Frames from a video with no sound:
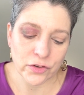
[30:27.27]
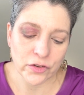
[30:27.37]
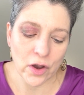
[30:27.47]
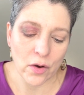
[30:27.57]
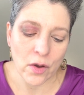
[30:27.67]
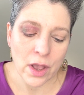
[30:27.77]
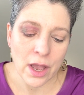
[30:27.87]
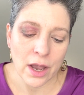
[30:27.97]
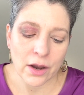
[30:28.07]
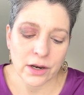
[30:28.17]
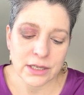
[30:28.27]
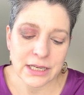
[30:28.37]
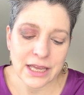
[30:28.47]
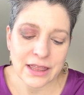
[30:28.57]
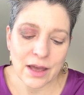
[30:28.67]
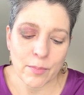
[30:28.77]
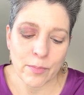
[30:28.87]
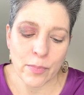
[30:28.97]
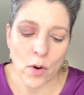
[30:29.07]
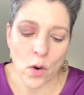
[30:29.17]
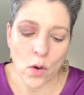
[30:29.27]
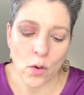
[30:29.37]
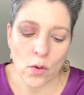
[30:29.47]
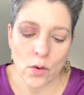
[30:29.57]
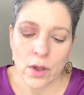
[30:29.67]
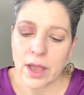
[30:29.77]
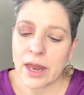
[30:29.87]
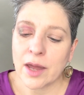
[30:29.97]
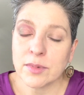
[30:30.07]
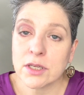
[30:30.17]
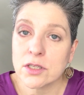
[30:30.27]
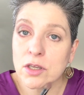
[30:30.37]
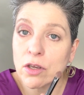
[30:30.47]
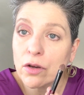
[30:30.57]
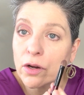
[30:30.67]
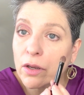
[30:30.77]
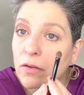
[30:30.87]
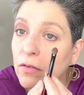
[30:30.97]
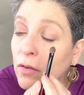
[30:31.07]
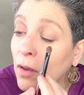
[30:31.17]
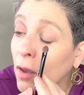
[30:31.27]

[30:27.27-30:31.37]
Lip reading: So I'm gonna take that bold and I'm just curious.